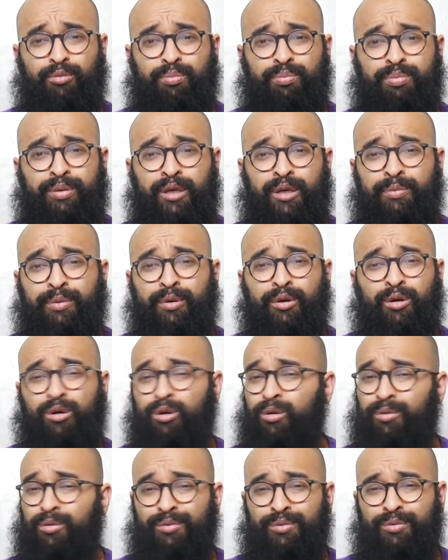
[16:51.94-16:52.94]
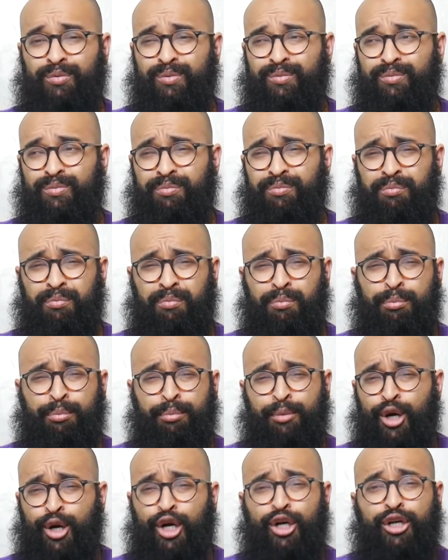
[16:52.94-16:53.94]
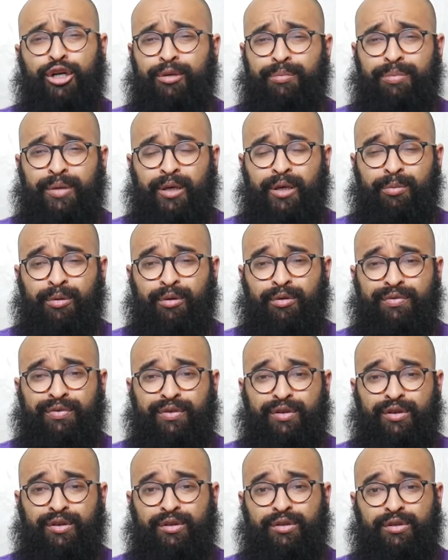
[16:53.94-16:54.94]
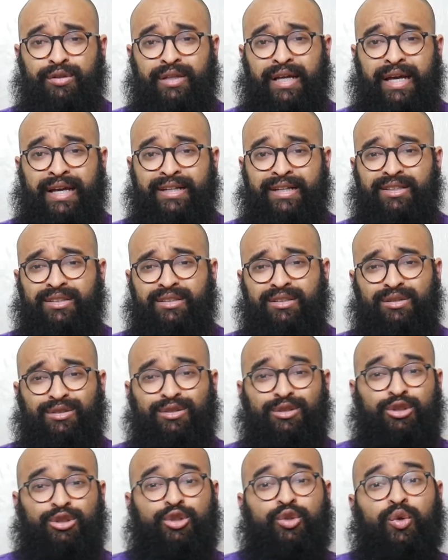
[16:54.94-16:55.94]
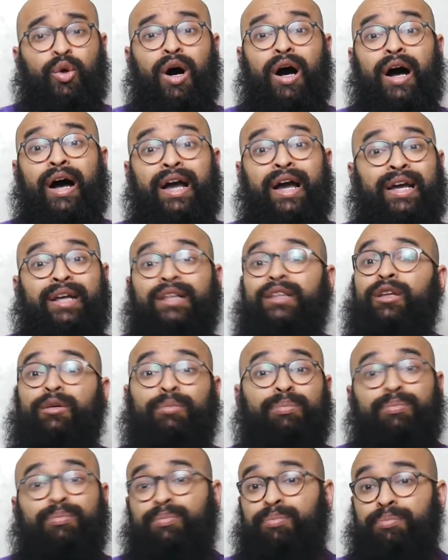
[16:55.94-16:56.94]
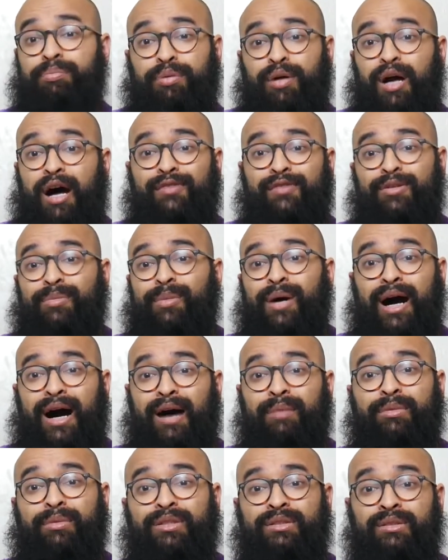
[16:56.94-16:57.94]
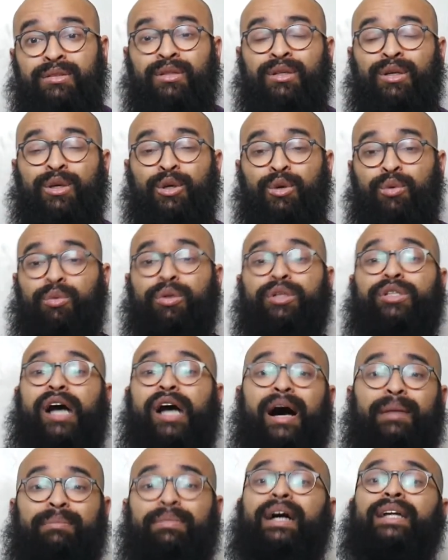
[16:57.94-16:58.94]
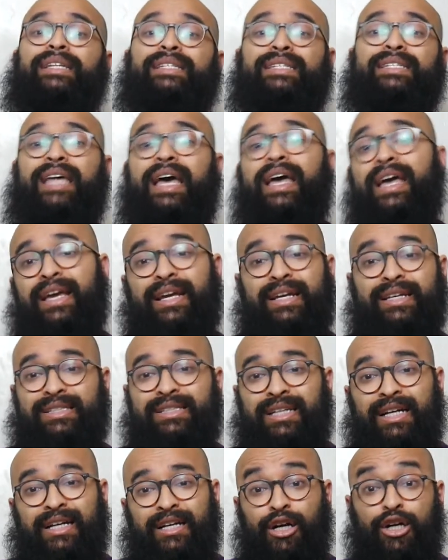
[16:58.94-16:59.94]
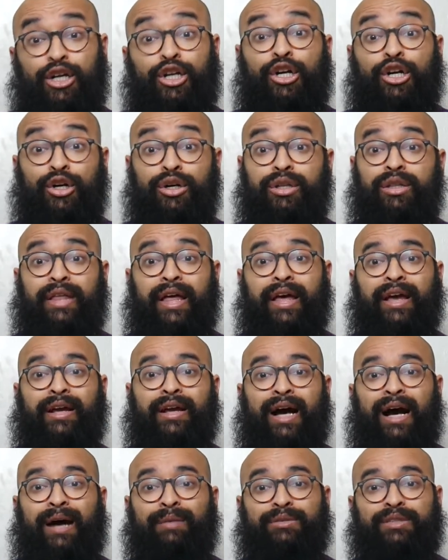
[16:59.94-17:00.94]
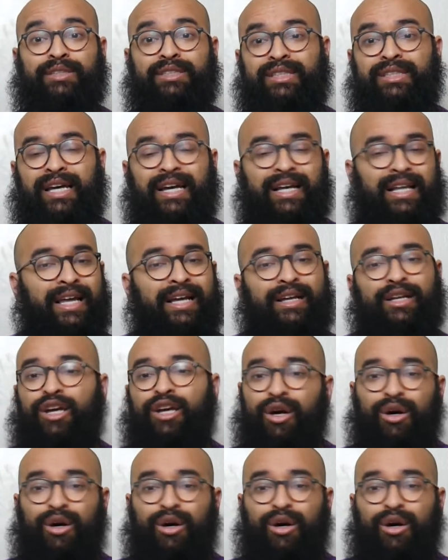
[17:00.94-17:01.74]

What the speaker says: people murder people for like drawing the Prophet Muhammad, which I'm not saying is like a good thing. I'm just saying like,